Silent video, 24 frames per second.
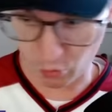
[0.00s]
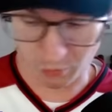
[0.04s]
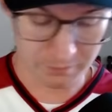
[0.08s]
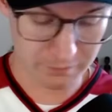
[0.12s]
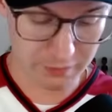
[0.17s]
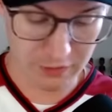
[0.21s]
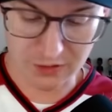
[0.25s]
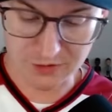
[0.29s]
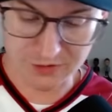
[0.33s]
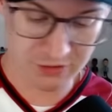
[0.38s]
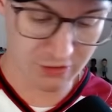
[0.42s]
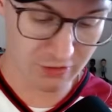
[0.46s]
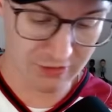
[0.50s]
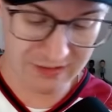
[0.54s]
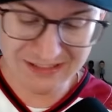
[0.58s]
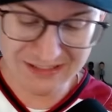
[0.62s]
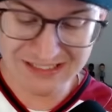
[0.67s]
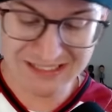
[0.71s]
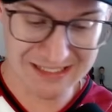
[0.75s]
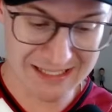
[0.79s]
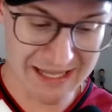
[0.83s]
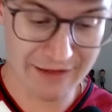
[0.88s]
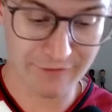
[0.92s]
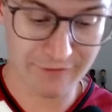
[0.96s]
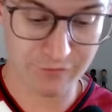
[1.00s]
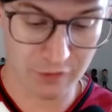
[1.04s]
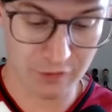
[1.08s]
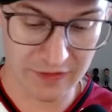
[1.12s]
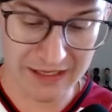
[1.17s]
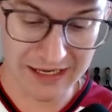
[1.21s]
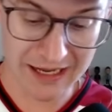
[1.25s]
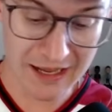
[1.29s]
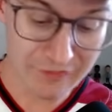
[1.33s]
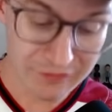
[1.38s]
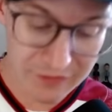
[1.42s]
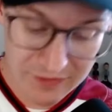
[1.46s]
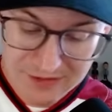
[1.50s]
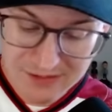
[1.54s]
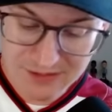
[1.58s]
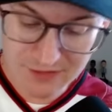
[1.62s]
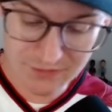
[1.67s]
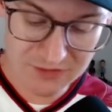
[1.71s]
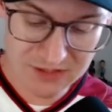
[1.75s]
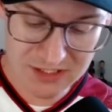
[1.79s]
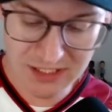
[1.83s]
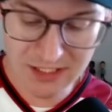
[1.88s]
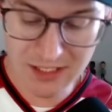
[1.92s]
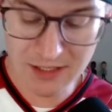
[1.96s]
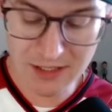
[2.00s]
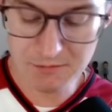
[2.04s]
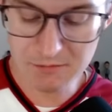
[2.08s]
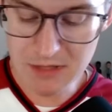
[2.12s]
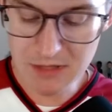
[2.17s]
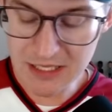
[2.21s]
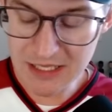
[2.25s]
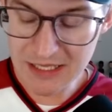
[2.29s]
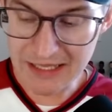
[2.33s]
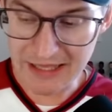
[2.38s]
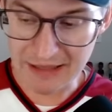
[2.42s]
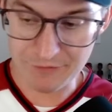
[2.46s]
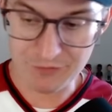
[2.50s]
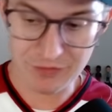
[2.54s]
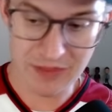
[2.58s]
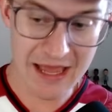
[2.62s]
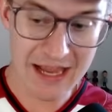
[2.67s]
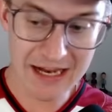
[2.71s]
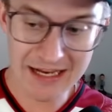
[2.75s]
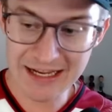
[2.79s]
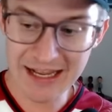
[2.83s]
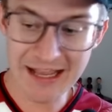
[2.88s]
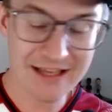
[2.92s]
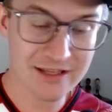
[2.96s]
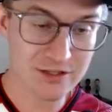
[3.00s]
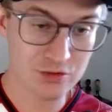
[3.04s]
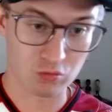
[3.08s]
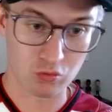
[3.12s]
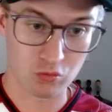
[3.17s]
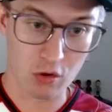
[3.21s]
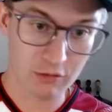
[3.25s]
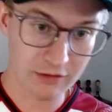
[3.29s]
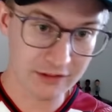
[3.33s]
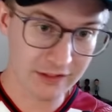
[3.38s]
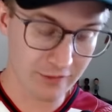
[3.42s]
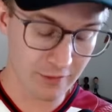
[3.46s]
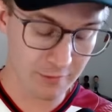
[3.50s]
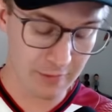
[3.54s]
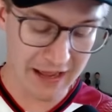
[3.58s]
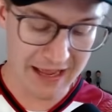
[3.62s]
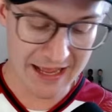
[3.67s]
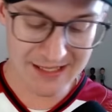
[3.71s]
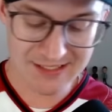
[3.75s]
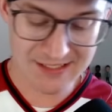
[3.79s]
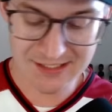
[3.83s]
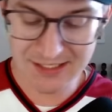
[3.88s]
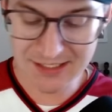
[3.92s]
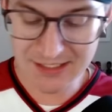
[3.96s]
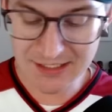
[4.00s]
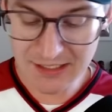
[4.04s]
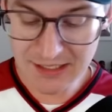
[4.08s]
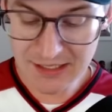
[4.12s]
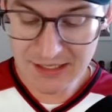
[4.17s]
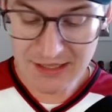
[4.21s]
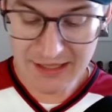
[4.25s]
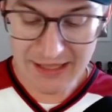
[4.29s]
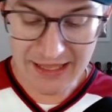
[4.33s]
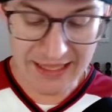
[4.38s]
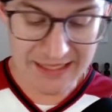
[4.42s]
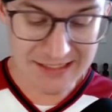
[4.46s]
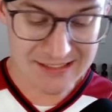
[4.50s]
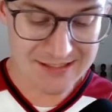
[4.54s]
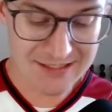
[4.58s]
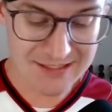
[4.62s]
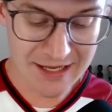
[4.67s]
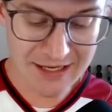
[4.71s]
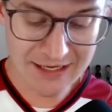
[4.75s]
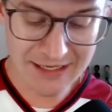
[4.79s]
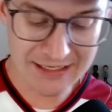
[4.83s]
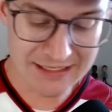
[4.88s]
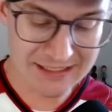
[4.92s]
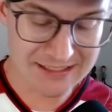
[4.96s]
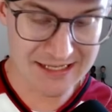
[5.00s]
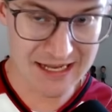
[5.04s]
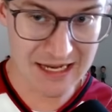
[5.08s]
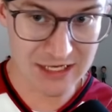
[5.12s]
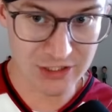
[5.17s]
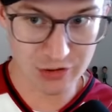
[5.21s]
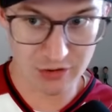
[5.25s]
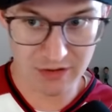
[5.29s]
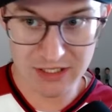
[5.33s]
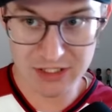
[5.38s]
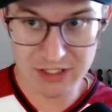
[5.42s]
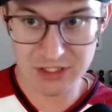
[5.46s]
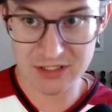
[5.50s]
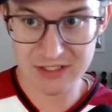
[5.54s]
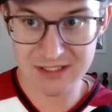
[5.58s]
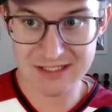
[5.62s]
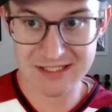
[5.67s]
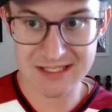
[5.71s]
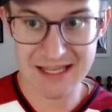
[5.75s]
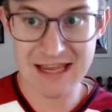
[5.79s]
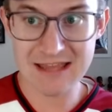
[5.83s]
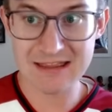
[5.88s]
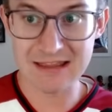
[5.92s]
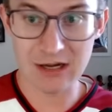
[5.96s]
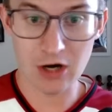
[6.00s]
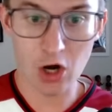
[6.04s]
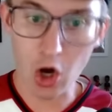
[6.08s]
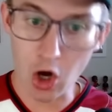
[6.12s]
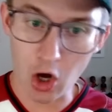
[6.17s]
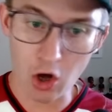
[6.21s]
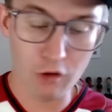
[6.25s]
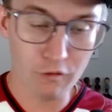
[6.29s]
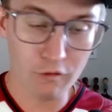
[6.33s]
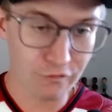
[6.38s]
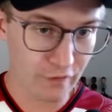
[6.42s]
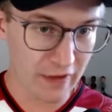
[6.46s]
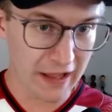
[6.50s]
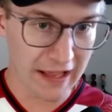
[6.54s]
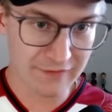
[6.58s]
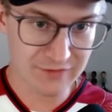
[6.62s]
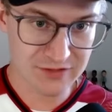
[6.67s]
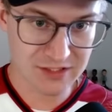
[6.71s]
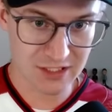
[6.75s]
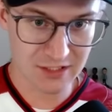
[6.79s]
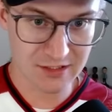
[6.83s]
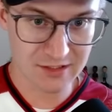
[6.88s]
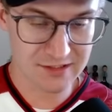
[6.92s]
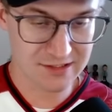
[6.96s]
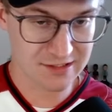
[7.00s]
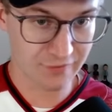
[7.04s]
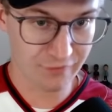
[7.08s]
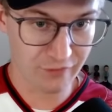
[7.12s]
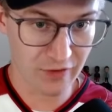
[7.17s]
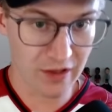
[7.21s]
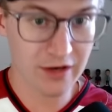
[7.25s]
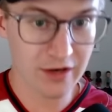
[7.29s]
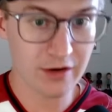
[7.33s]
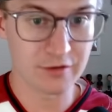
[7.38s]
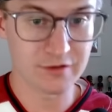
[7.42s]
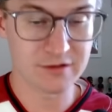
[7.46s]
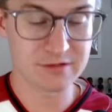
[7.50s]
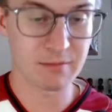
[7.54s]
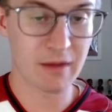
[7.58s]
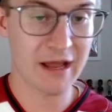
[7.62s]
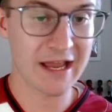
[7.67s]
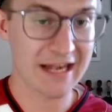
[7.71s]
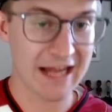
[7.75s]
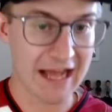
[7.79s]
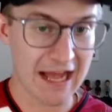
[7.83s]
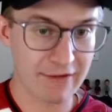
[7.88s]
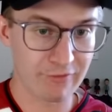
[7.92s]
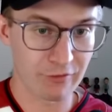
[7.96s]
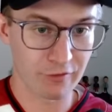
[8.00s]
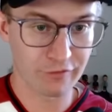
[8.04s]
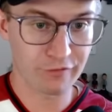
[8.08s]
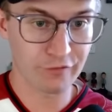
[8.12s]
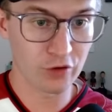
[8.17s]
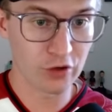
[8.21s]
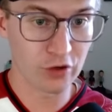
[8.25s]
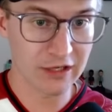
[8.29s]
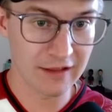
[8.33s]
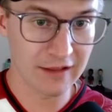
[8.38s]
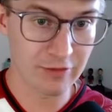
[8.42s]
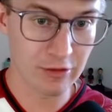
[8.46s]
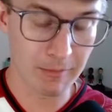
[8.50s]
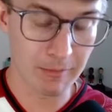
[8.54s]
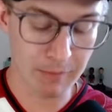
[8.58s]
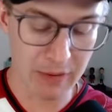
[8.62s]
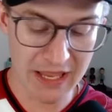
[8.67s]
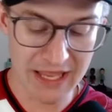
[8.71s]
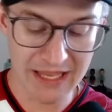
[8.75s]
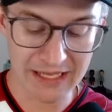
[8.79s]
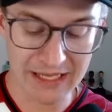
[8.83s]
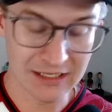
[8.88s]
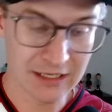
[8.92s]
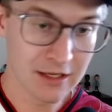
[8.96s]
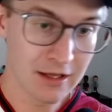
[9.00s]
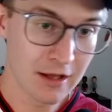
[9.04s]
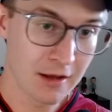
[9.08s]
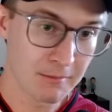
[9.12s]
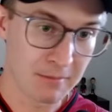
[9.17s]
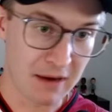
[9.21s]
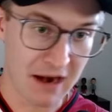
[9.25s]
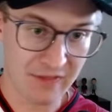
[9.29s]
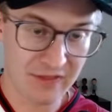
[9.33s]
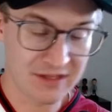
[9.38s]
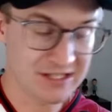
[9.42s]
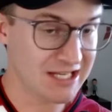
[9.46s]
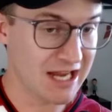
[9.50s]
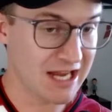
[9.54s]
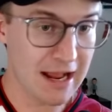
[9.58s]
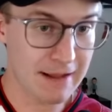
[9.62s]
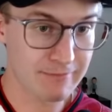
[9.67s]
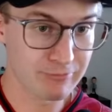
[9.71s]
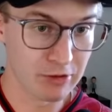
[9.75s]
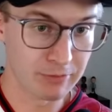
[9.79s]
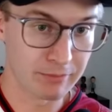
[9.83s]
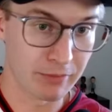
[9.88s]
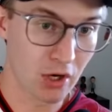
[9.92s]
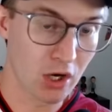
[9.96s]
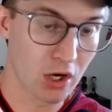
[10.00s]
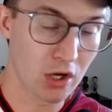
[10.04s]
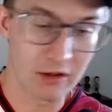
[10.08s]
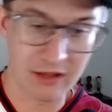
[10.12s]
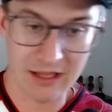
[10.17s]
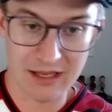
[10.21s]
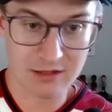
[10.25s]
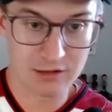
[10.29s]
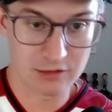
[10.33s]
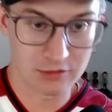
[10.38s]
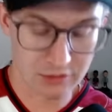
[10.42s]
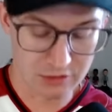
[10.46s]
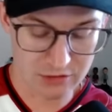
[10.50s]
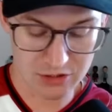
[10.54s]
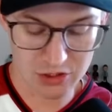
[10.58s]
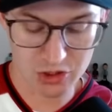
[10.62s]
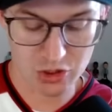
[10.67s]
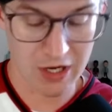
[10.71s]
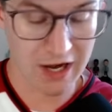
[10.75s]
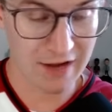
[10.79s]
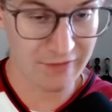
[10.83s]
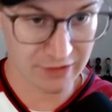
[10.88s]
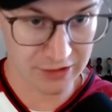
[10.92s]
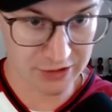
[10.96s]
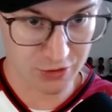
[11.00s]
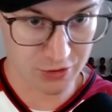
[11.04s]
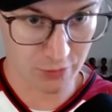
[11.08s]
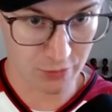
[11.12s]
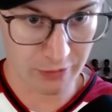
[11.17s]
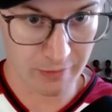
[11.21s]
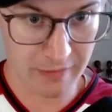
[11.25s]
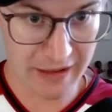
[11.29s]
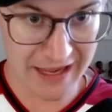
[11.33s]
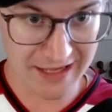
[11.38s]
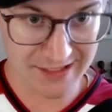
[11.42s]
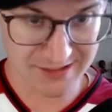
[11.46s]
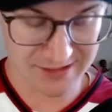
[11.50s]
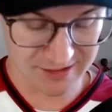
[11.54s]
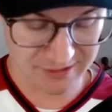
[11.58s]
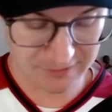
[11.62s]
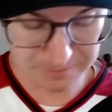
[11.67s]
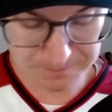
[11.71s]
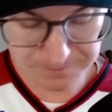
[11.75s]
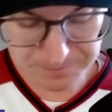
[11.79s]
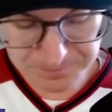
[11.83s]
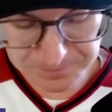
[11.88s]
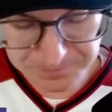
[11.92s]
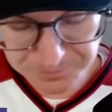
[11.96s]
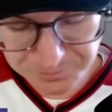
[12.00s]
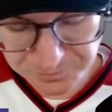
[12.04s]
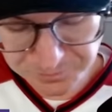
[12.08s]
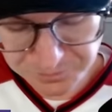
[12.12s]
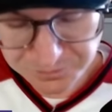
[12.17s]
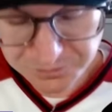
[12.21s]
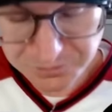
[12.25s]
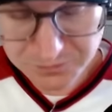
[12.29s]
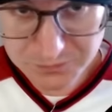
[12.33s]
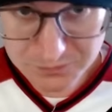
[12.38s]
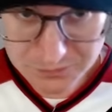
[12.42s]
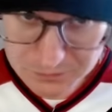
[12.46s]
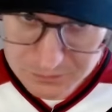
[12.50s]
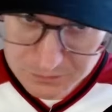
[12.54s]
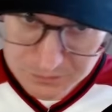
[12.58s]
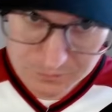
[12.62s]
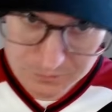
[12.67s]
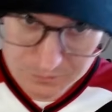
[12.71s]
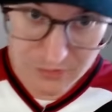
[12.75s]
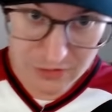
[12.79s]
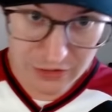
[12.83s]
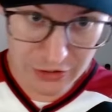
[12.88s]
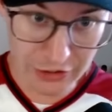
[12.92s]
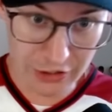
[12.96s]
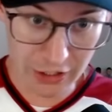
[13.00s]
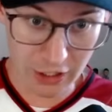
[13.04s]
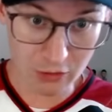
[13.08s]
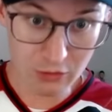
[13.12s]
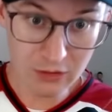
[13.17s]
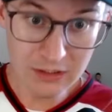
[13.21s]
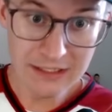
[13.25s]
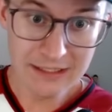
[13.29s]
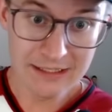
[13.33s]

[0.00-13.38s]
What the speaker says: ball screen set for the offensive team, if that guy is rolling to the basket, it's not an exaggeration to say that all five Suns defenders might have a foot in the paint by the time the ball handler is driving toward the basket. You know,